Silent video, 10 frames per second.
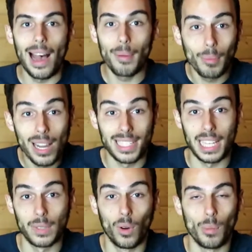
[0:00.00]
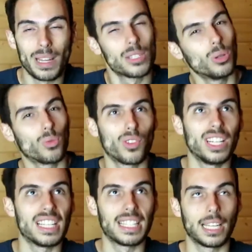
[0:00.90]
at my sixth form, it's not
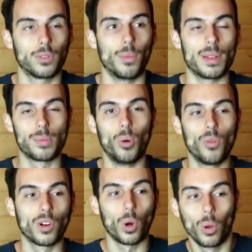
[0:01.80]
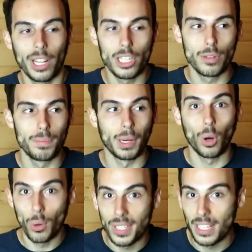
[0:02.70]
really a sixth form, it's more of a college
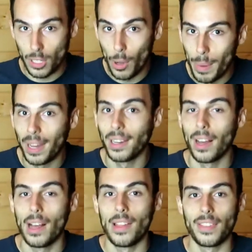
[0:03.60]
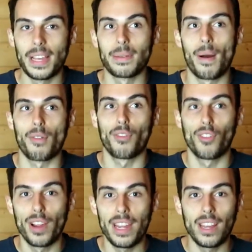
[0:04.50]
because it's so big. There's about
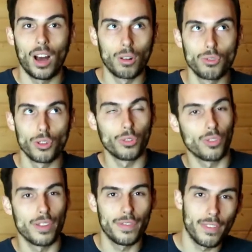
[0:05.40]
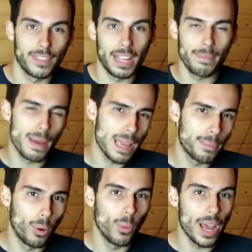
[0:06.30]
300, 350
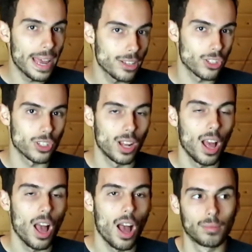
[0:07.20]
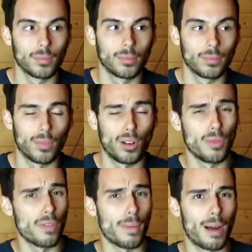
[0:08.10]
people-ish,
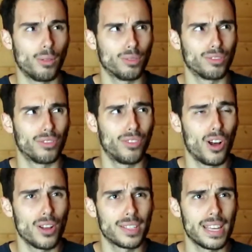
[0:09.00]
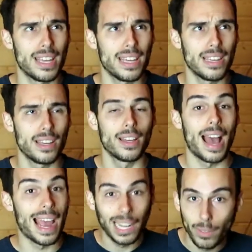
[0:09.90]
with about 30
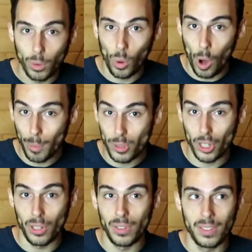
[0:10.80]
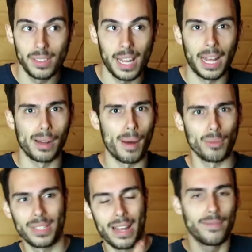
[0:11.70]
A-level options and
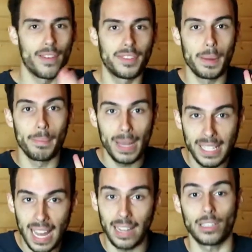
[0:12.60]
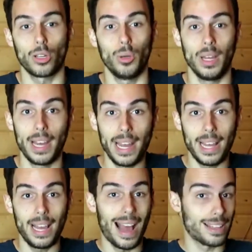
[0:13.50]
about 10, 15 BTEC, so
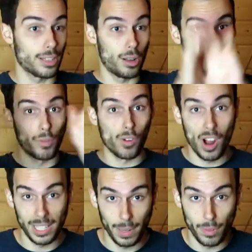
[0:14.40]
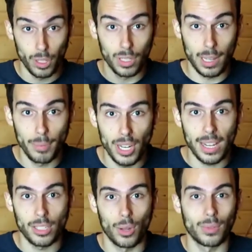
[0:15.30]
it has a variety of
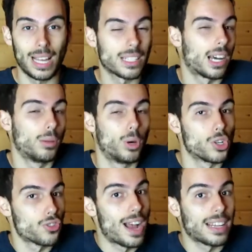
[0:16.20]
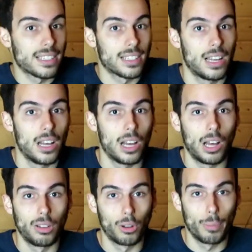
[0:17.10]
subjects, so that's kind of what attracts
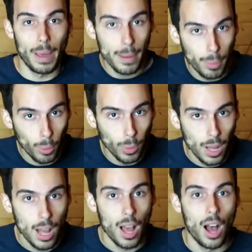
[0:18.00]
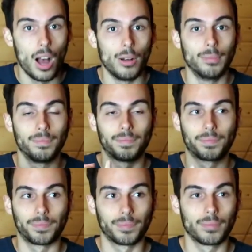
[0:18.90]
a lot of people.
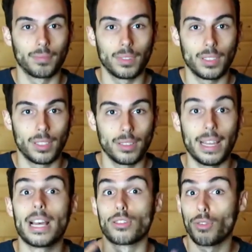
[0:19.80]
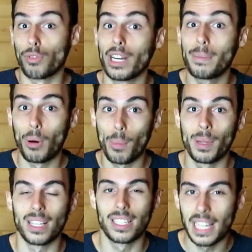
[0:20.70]
Yeah, it's a really
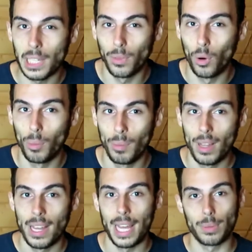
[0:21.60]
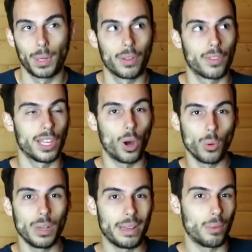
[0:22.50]
popular sixth form. It's one of the
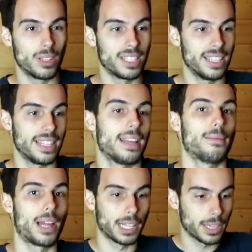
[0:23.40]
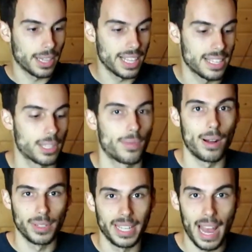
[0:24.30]
only ones in the
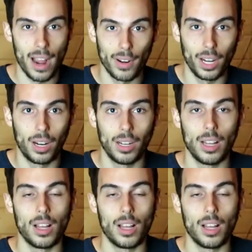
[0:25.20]
surrounding area.